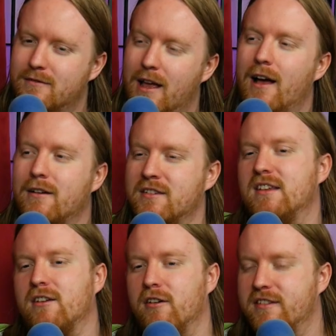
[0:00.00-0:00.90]
Yeah, because
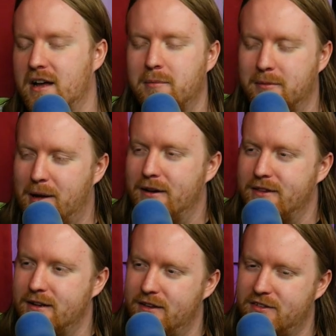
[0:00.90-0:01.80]
that's all it's about.
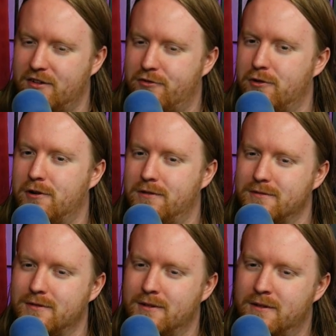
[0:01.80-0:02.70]
That's all that's, that's control. about.
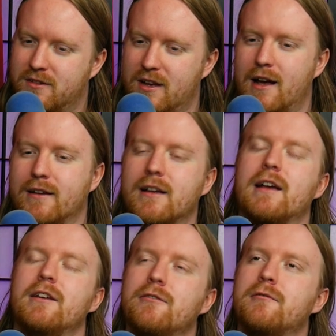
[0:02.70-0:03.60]
Yeah. So yeah, yeah.
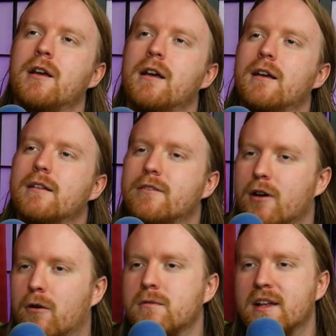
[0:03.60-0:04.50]
You
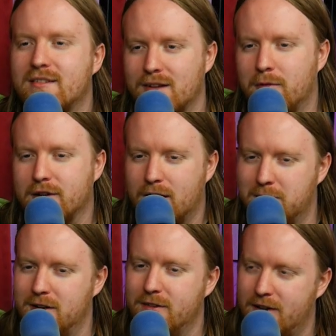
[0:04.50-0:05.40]
don't let someone
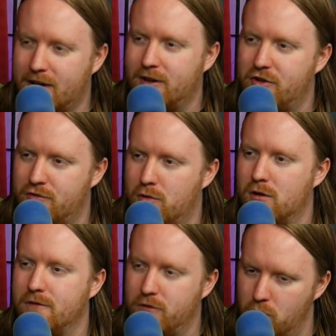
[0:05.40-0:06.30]
come in and take
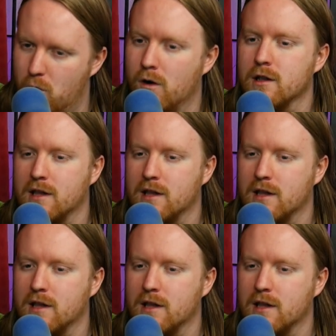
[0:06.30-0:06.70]
control of your